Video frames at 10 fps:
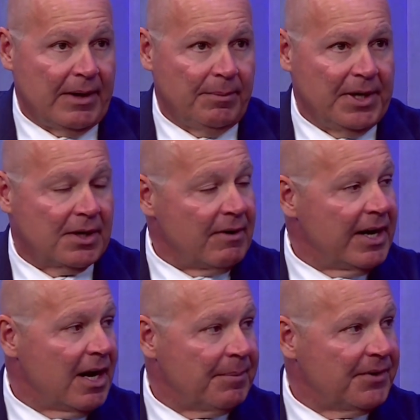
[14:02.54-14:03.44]
be a great
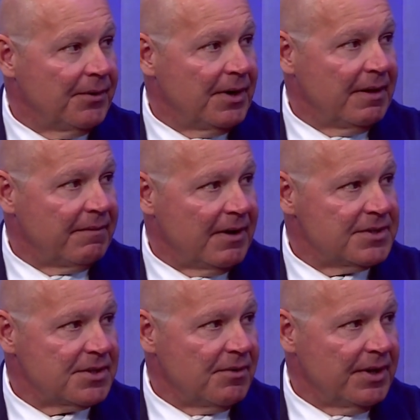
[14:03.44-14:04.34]
opportunity for
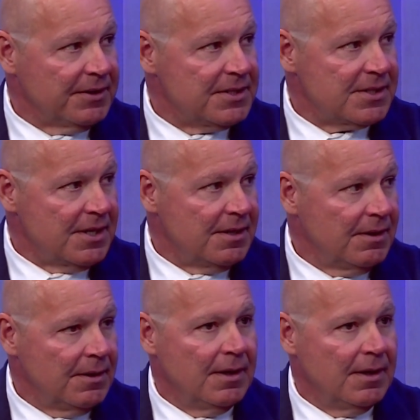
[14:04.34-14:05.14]
us to really see,